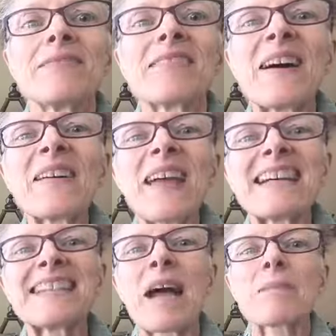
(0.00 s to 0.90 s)
Okay,
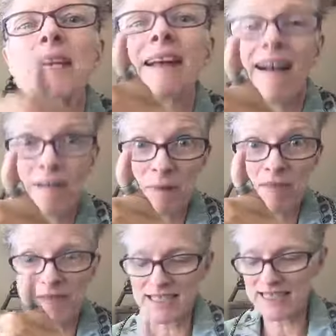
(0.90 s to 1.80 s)
Tammy,
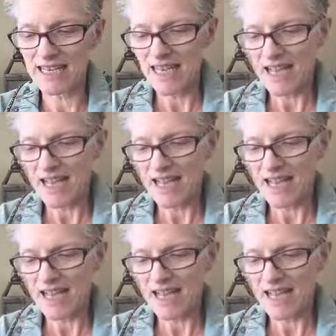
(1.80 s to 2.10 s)
perfect.